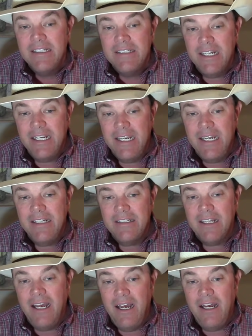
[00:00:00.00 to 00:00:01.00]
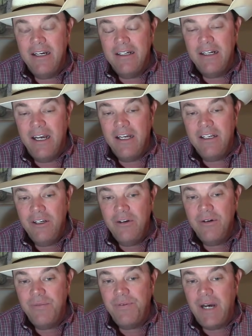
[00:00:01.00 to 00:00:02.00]
to get a
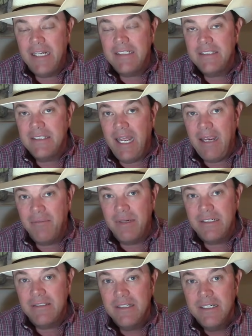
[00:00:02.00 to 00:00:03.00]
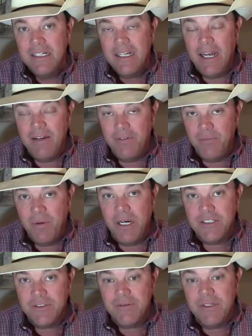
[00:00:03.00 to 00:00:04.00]
unified statement, kind of a
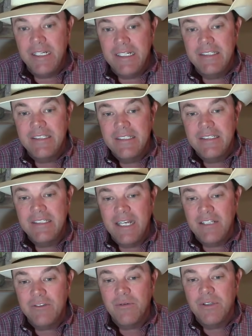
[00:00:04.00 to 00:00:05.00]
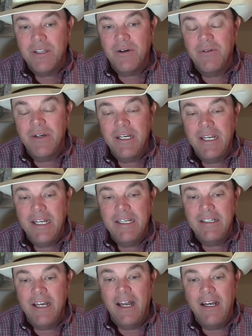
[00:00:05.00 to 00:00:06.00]
press release that says what they're wanting to
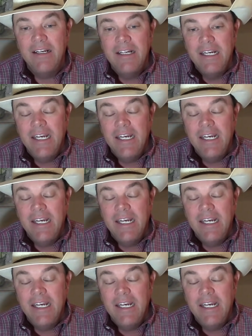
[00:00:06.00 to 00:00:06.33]
get done.